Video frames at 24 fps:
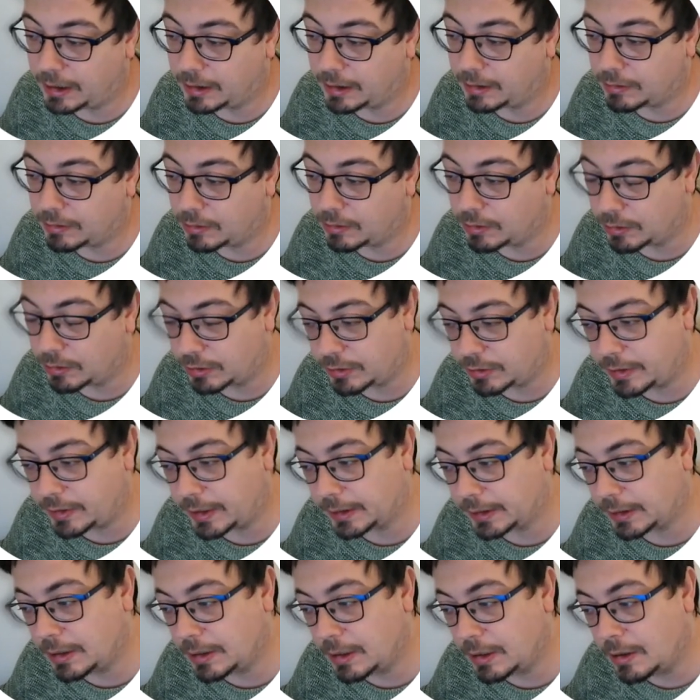
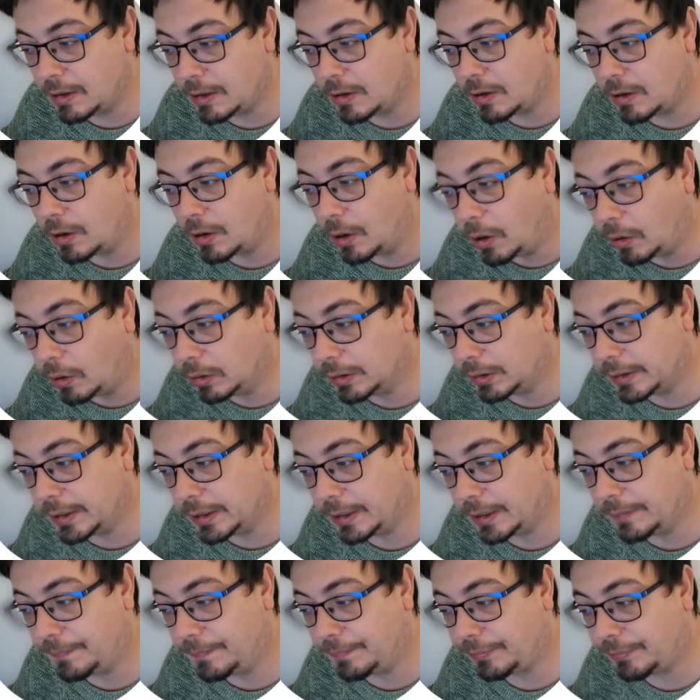construct all
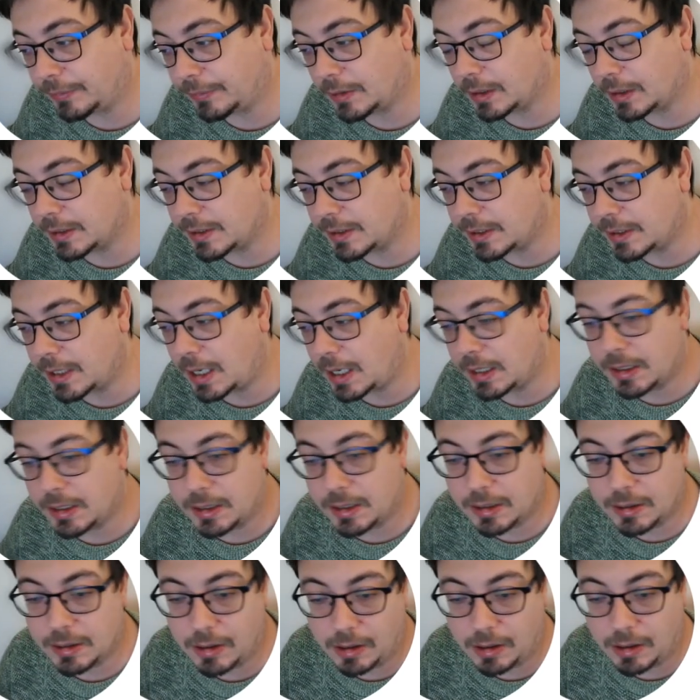the
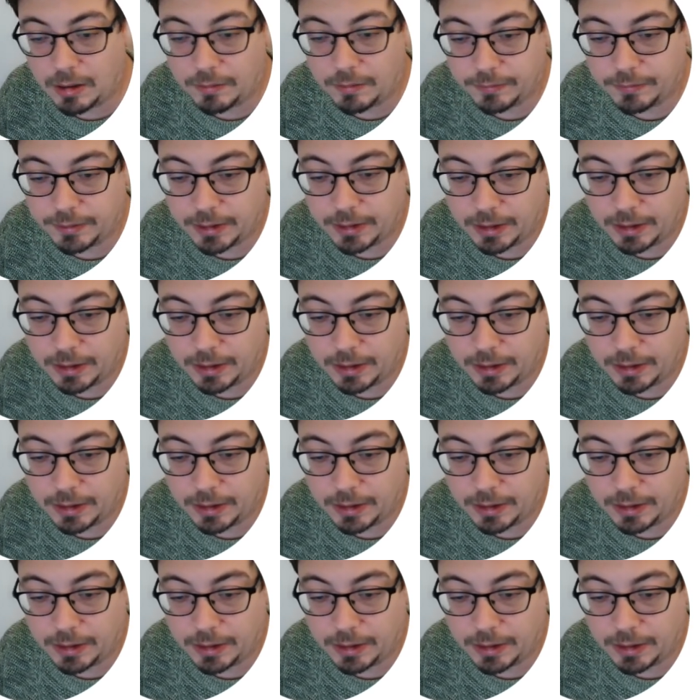states of